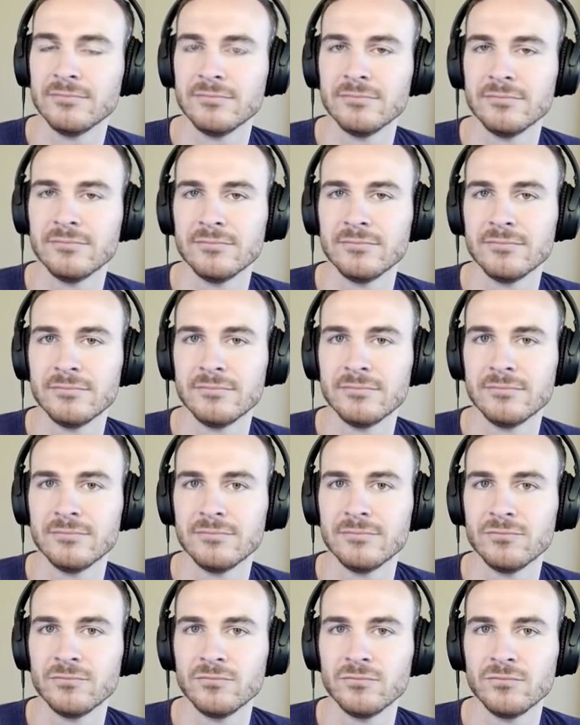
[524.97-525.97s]

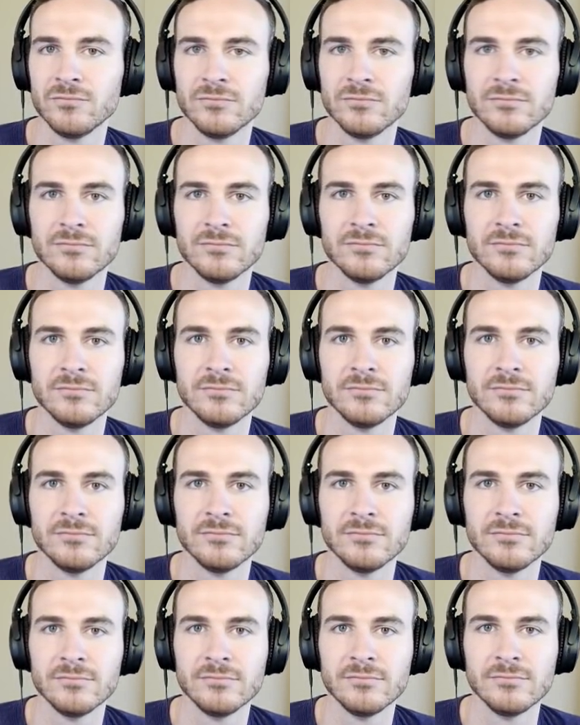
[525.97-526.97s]

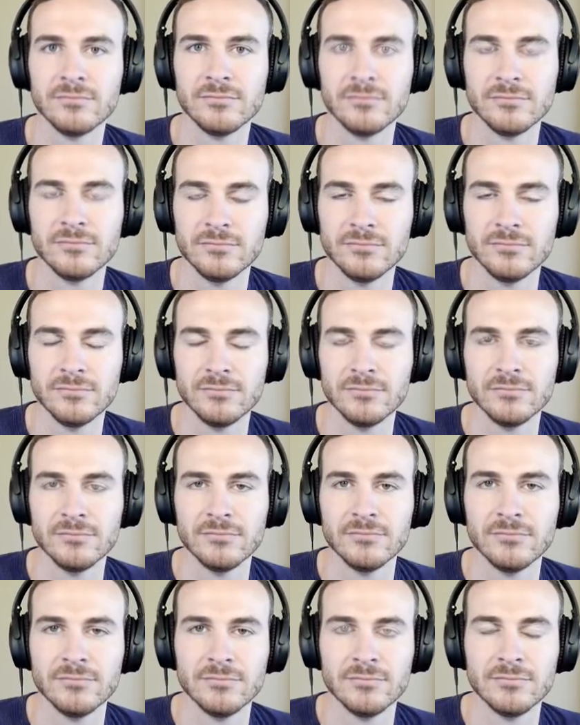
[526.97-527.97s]

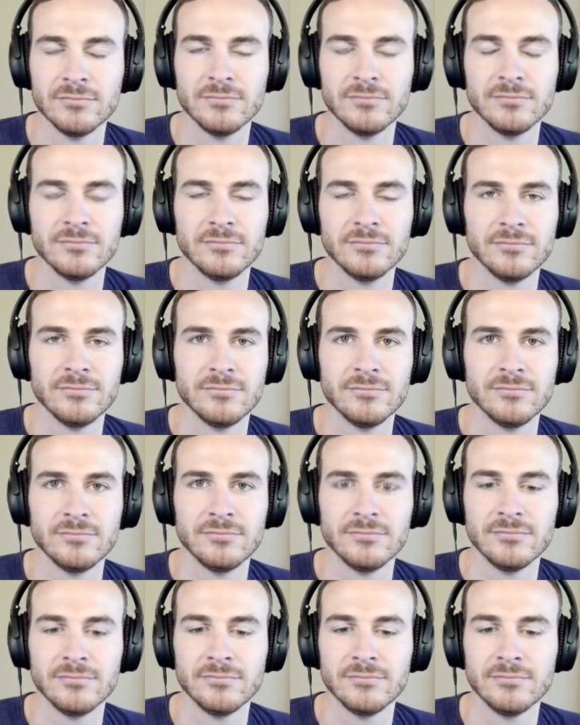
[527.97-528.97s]

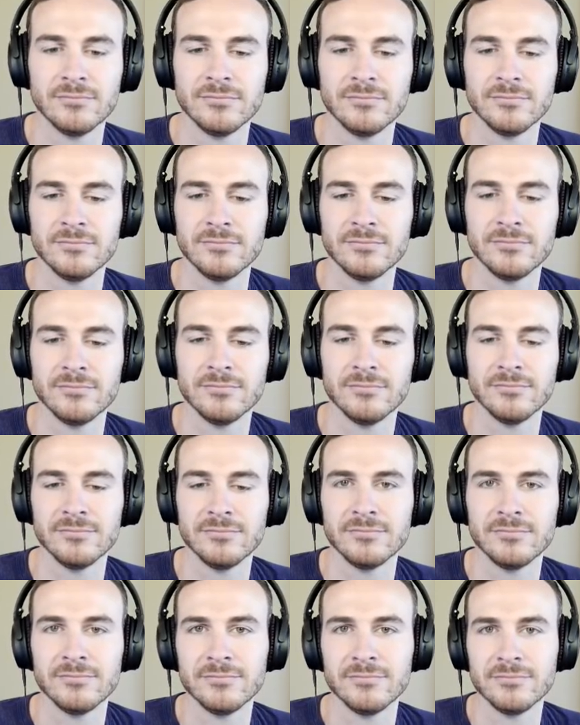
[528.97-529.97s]

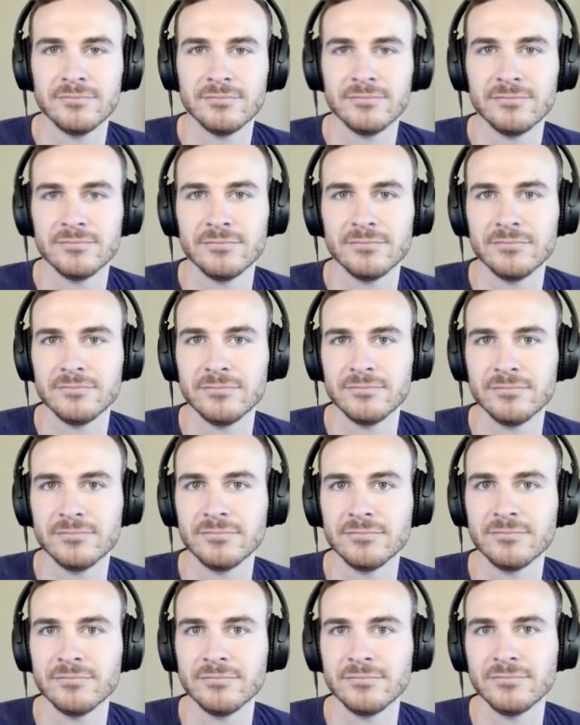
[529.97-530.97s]
This person isn't speaking.